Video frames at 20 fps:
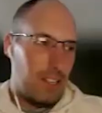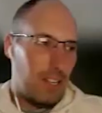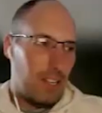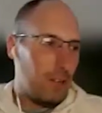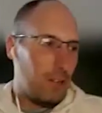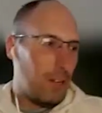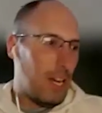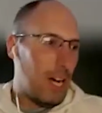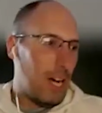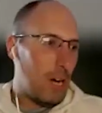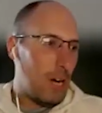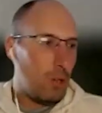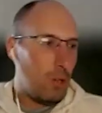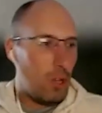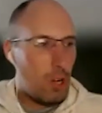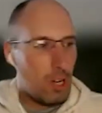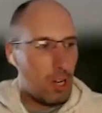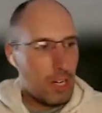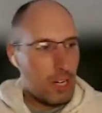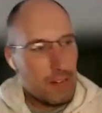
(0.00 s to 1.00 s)
I don't know how
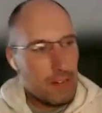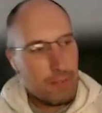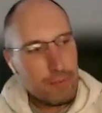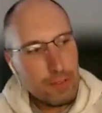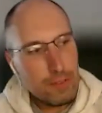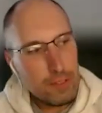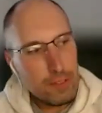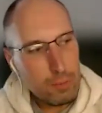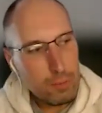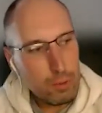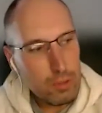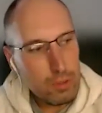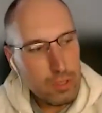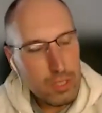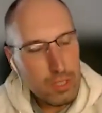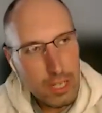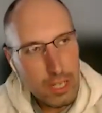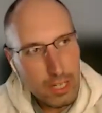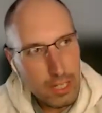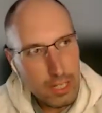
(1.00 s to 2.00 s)
long after, we'll
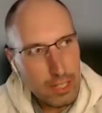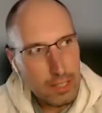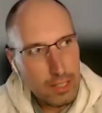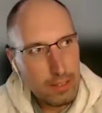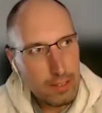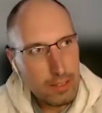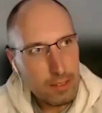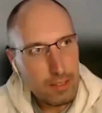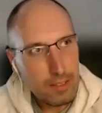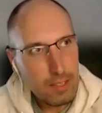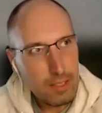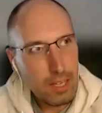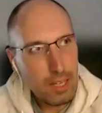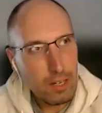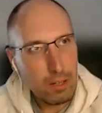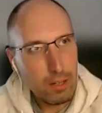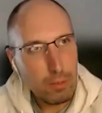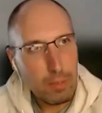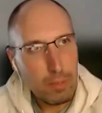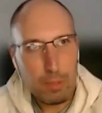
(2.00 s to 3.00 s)
say, I don't
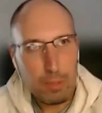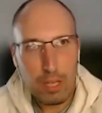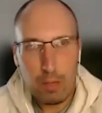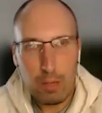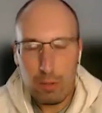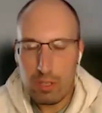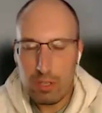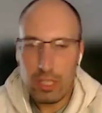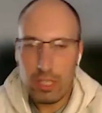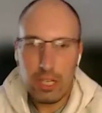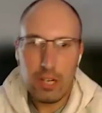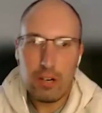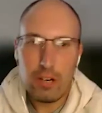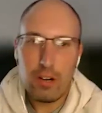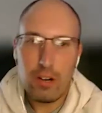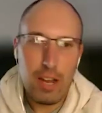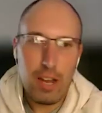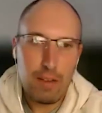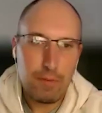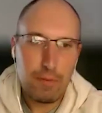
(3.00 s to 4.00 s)
know, maybe that was a
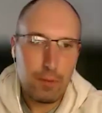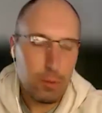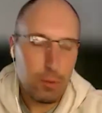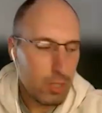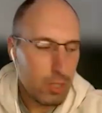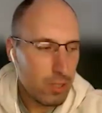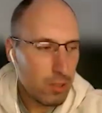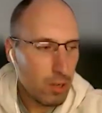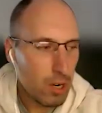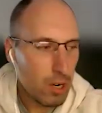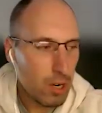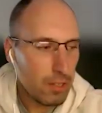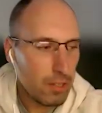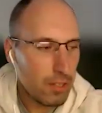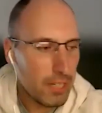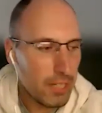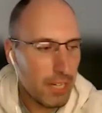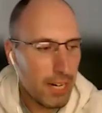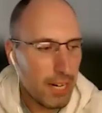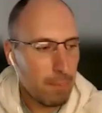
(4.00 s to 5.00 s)
year after we started
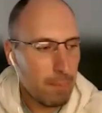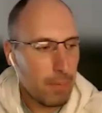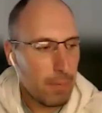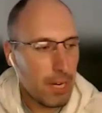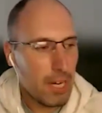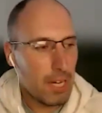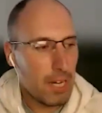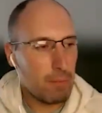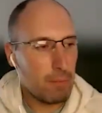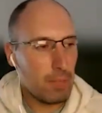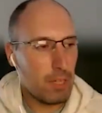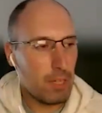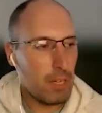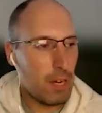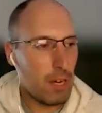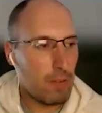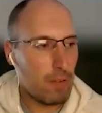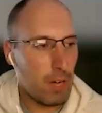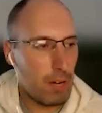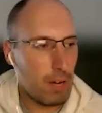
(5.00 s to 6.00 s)
the campaign, but
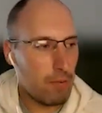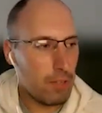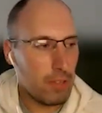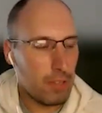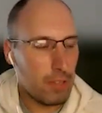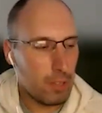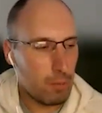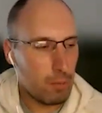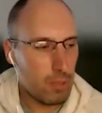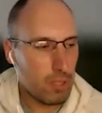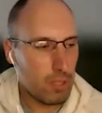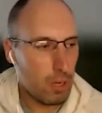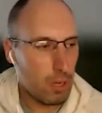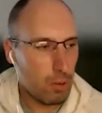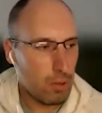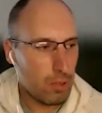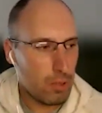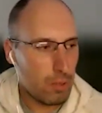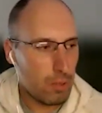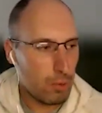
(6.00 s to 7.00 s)
everything was
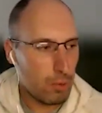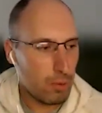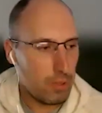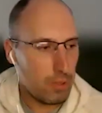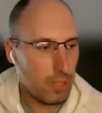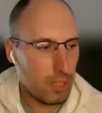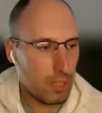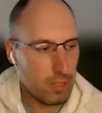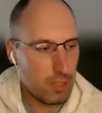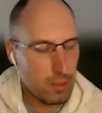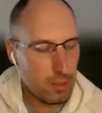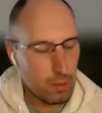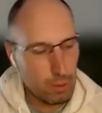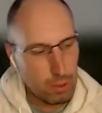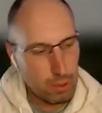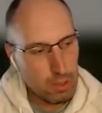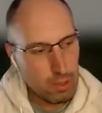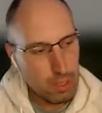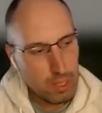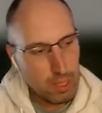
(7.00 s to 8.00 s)
going smoothly. And this
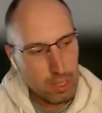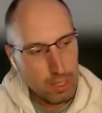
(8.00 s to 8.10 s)
was